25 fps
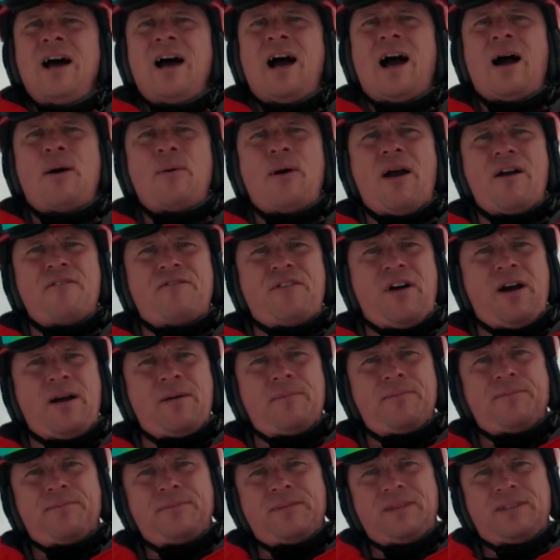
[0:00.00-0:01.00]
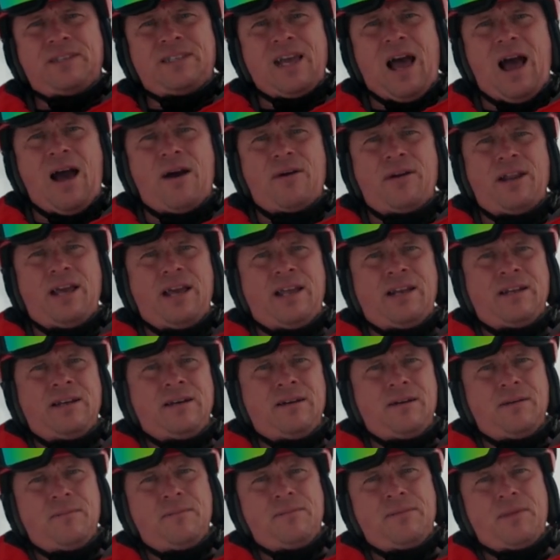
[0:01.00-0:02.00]
However, down in
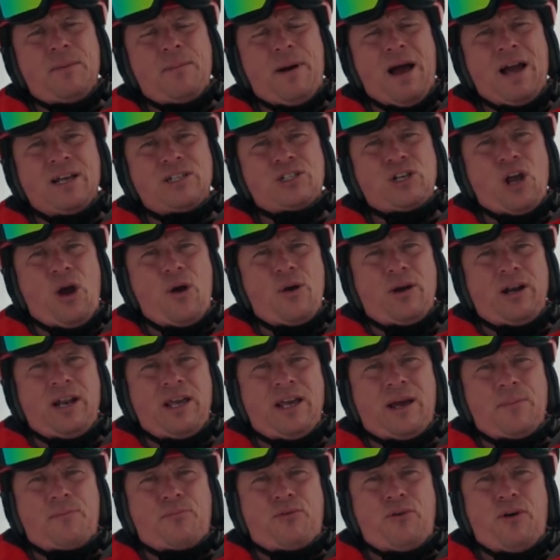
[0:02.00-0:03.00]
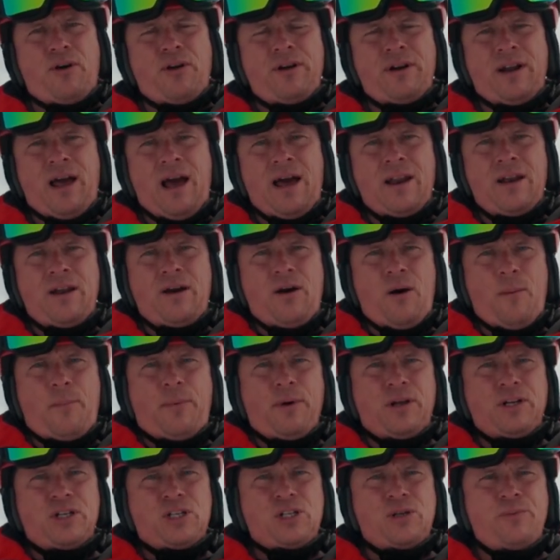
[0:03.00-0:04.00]
the Maiskogel in Kaprun and
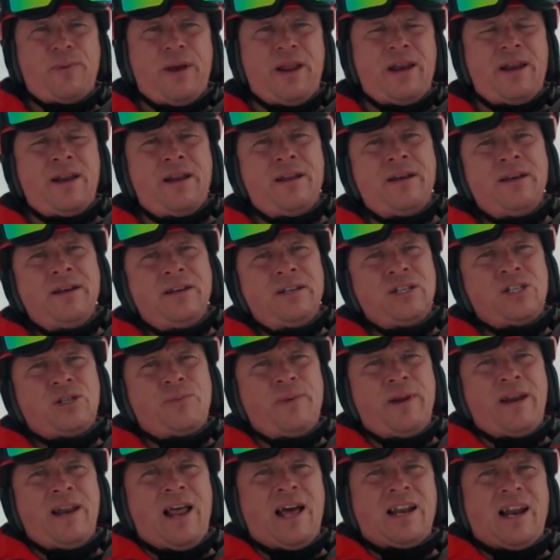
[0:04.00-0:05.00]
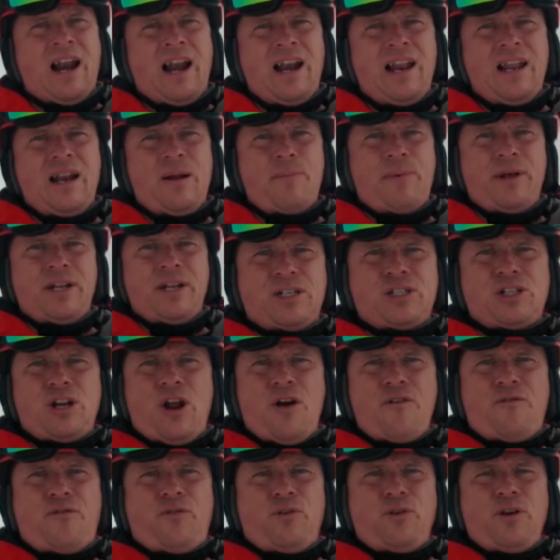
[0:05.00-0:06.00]
up at Schmitten had a little of
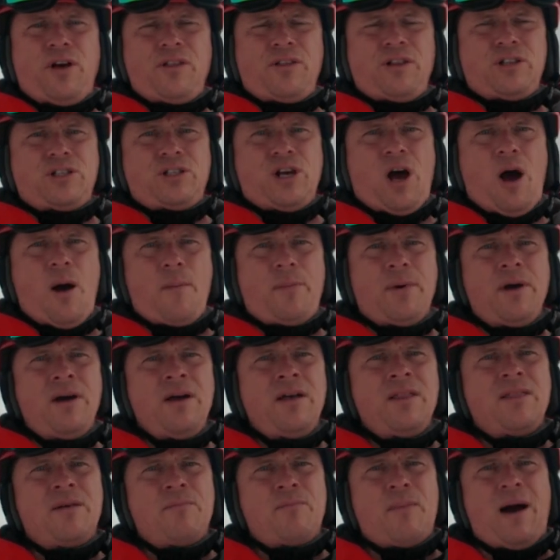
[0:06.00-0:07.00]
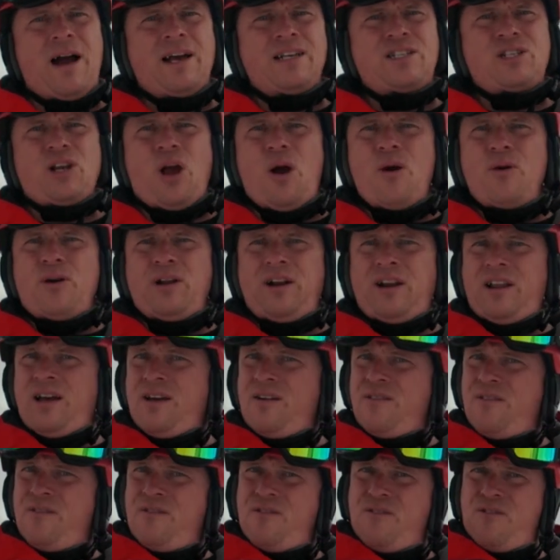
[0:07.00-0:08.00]
snowfall on the top. The Maiskogel
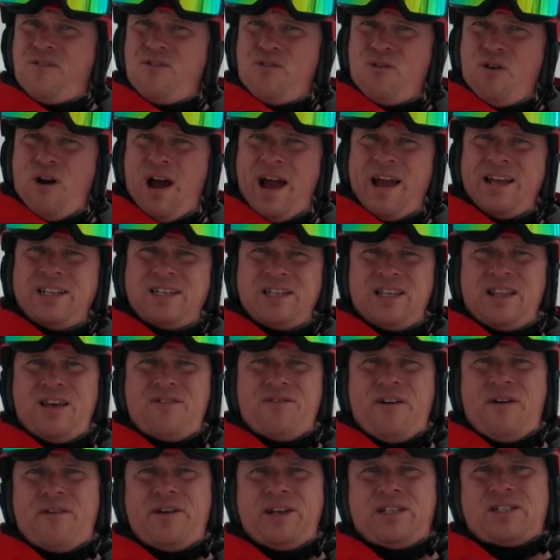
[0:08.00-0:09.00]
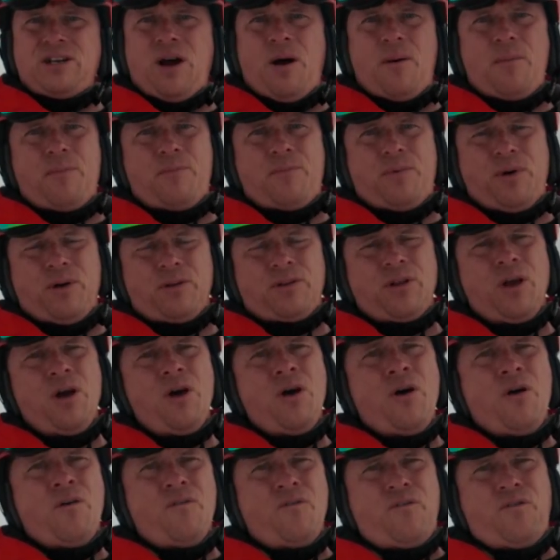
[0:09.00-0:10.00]
right at the very top, but
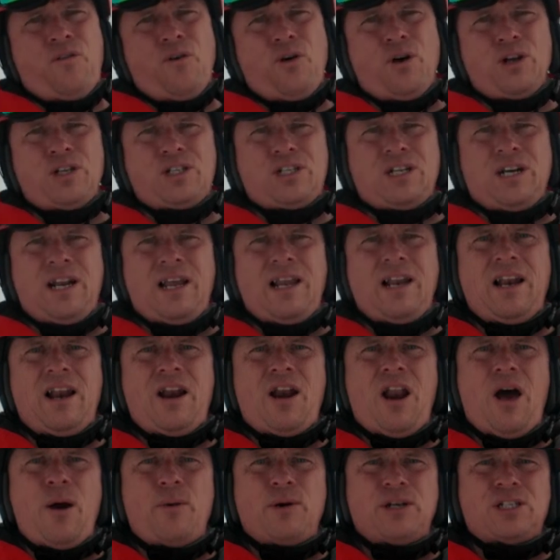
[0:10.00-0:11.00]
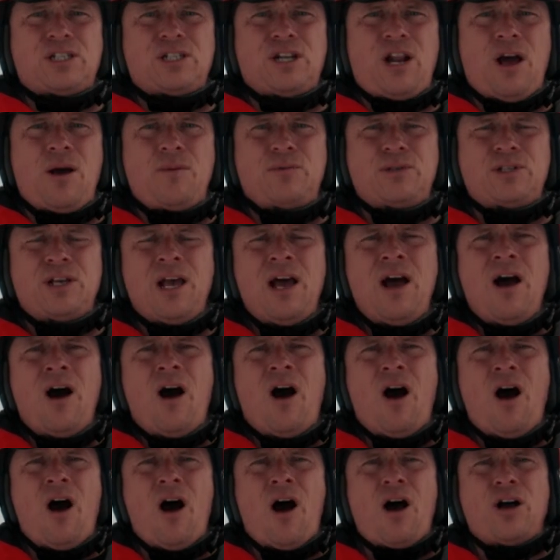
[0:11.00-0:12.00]
unfortunately the lower slopes
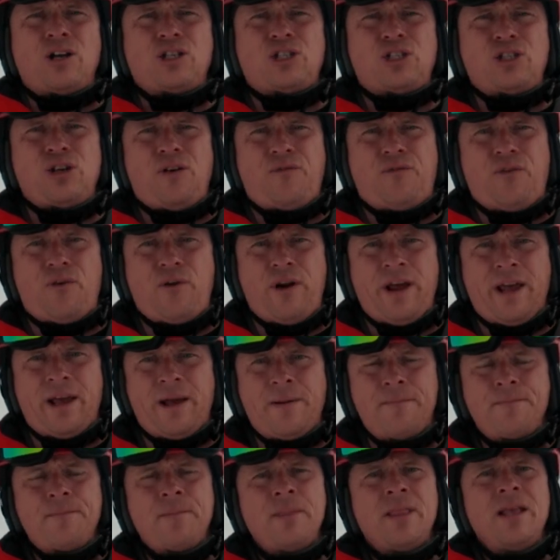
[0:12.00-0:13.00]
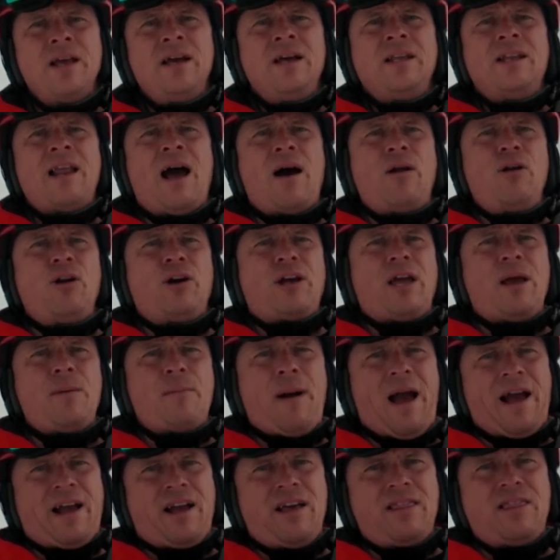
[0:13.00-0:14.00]
are suffering. Now looking
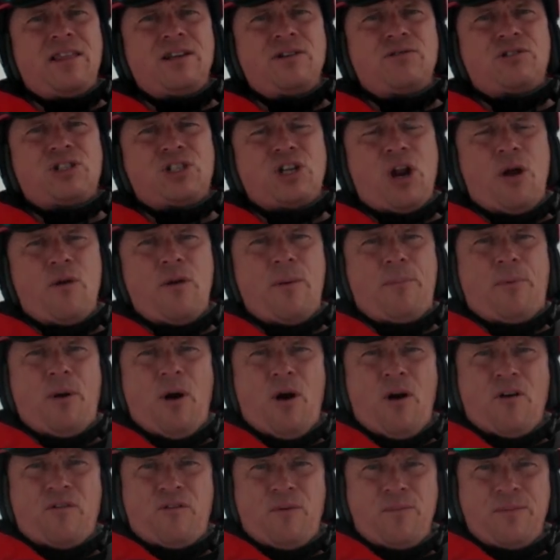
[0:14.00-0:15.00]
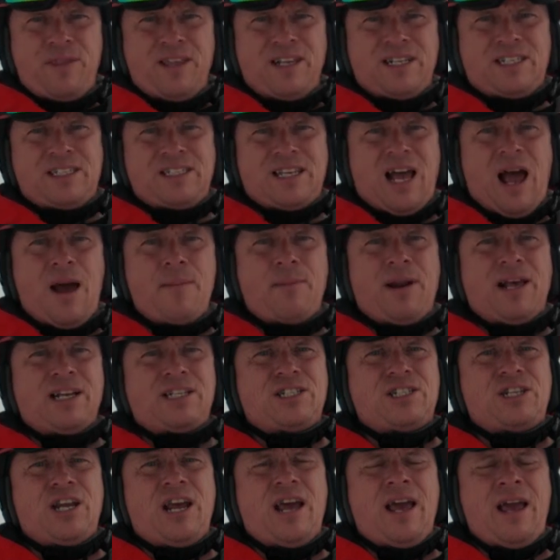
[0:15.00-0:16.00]
back at the snow report from this time
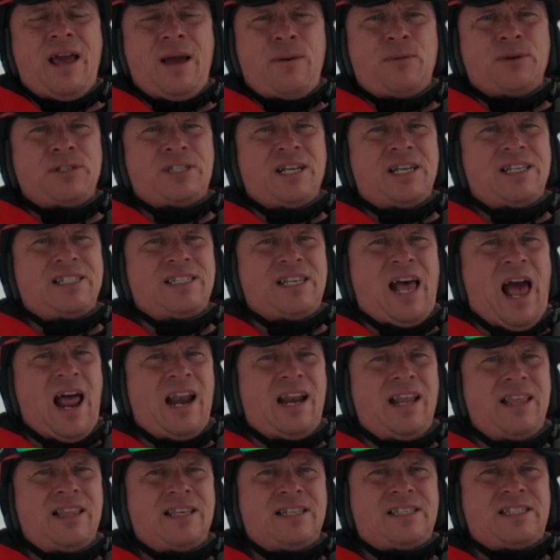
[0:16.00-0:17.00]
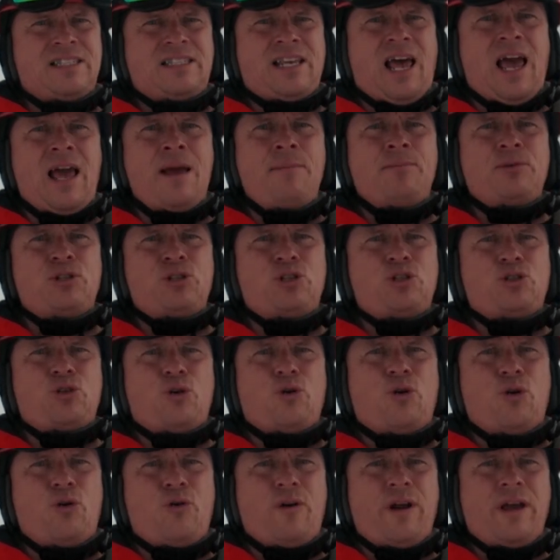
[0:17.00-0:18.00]
last year, it was exactly the same
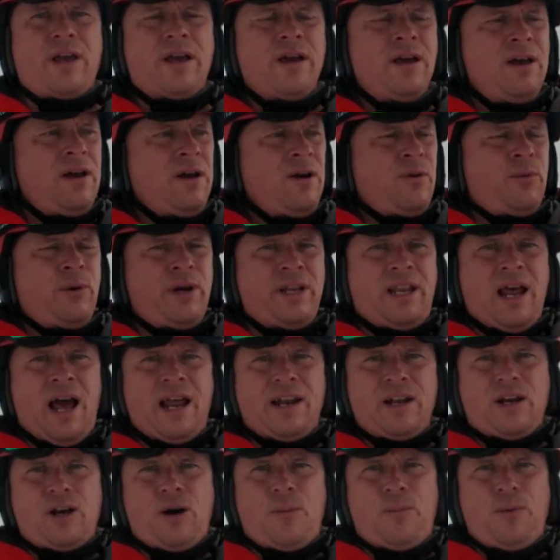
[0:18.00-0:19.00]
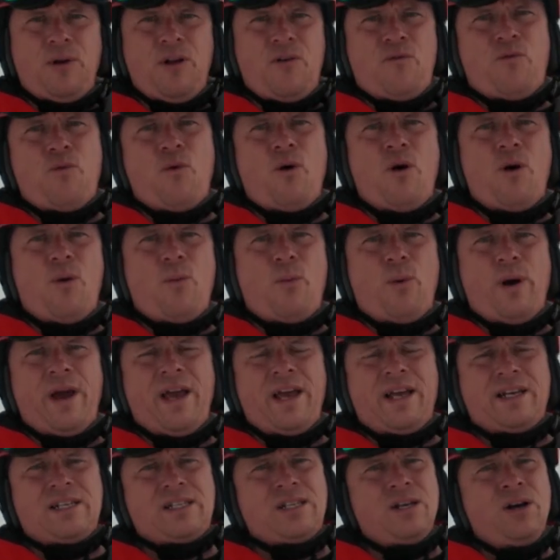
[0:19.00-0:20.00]
story. We'd had a couple of warm
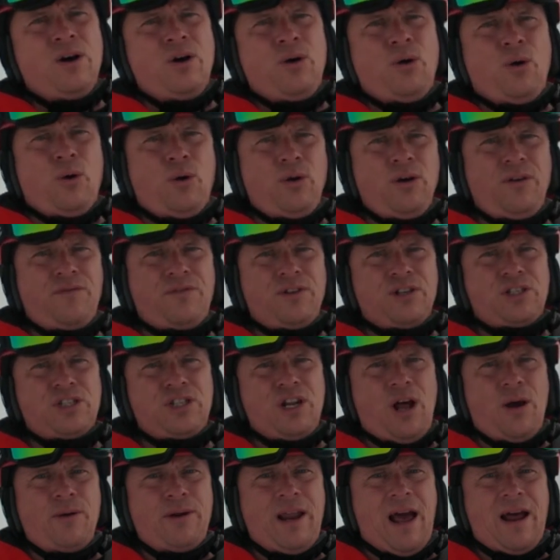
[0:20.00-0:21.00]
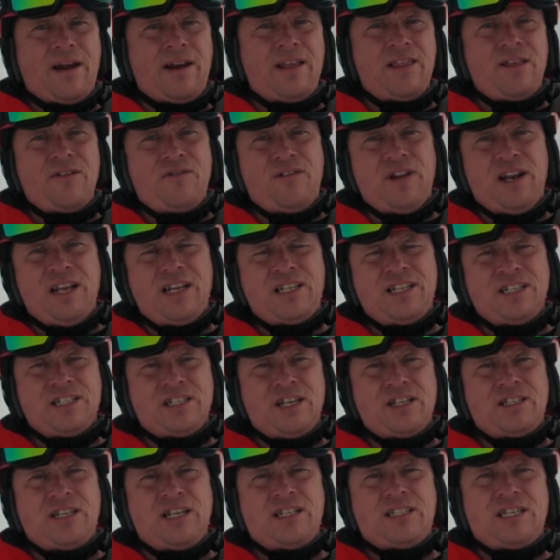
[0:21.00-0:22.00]
weeks, all of the snow down in the villages
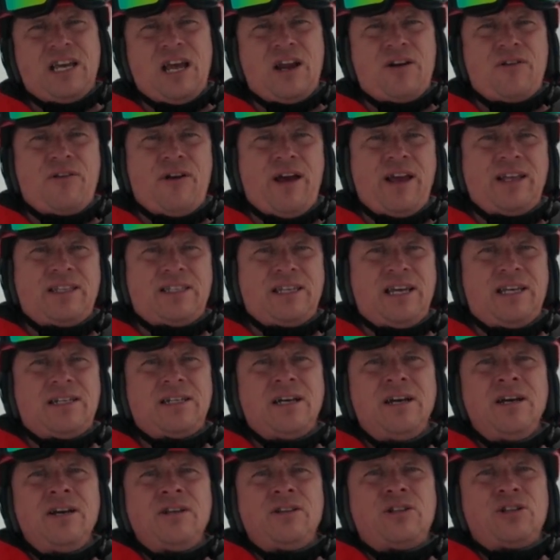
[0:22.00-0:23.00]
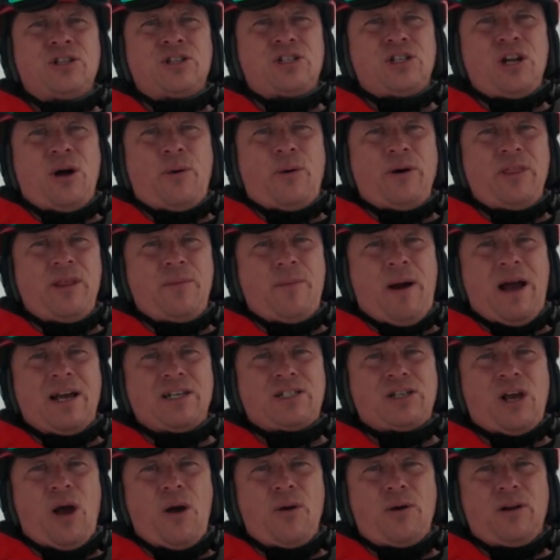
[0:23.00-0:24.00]
had deteriorated, the snow on the
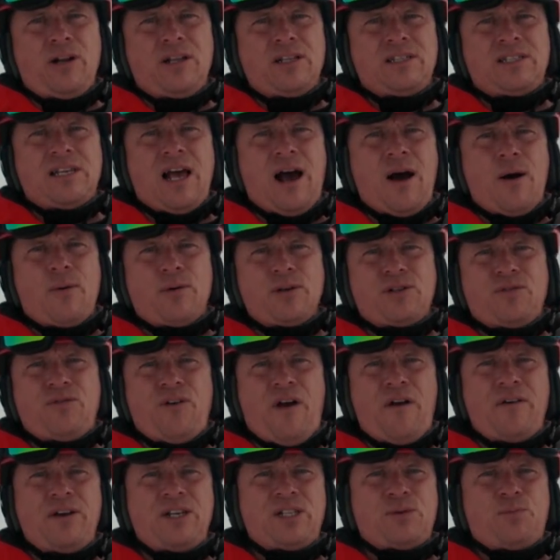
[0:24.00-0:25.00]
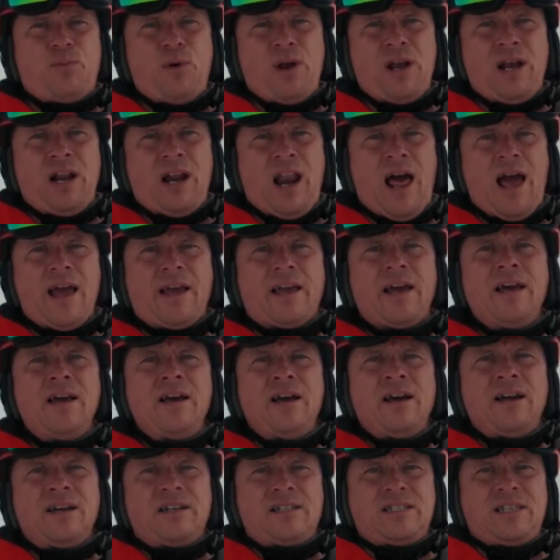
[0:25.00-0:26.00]
Maiskogel and Zell was very spring-like
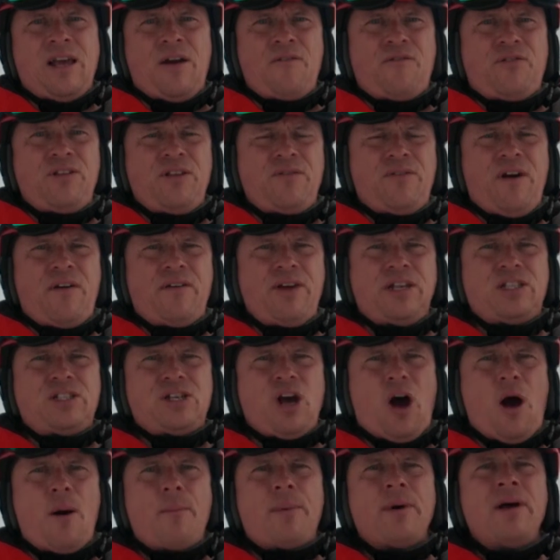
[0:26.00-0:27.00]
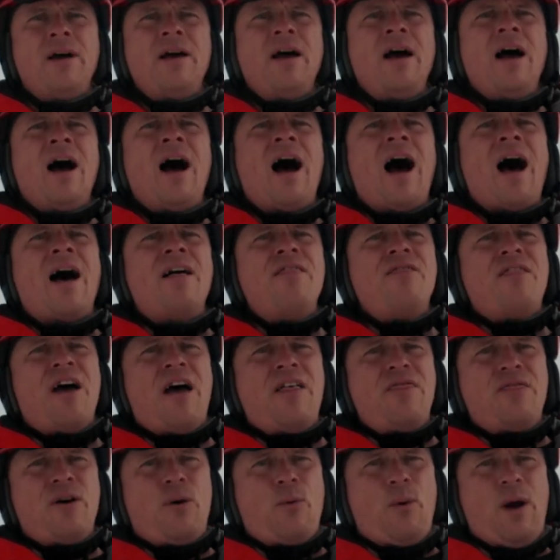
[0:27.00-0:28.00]
except for the very top, and
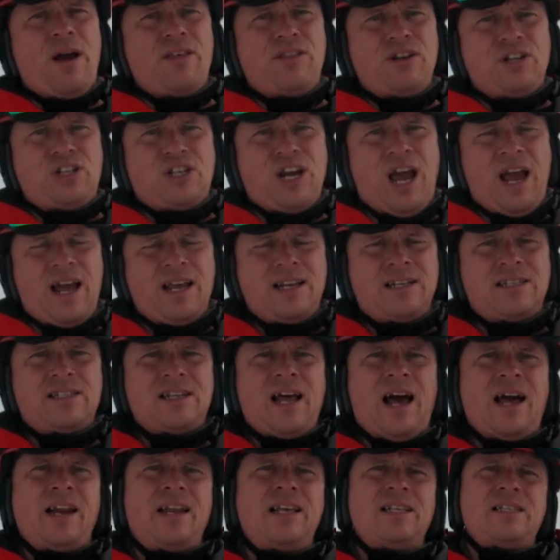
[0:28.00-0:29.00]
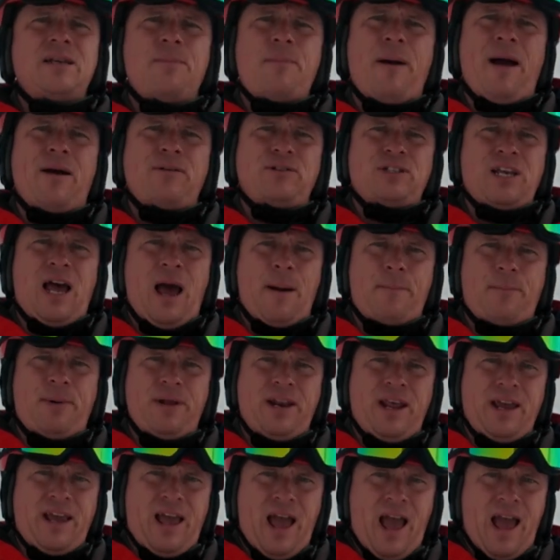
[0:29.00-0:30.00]
then the weather changed and it's about to
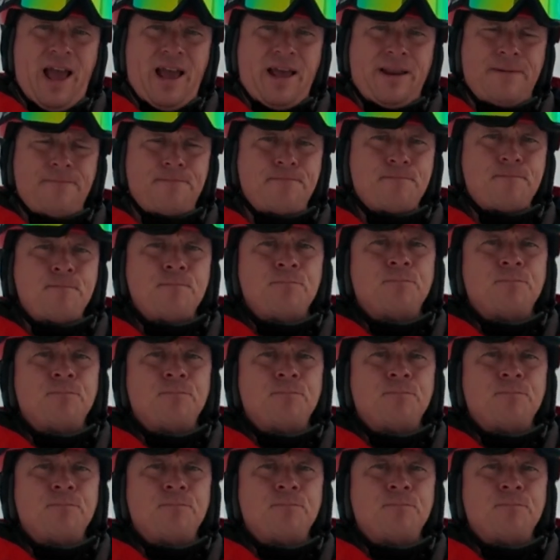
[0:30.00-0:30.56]
happen again.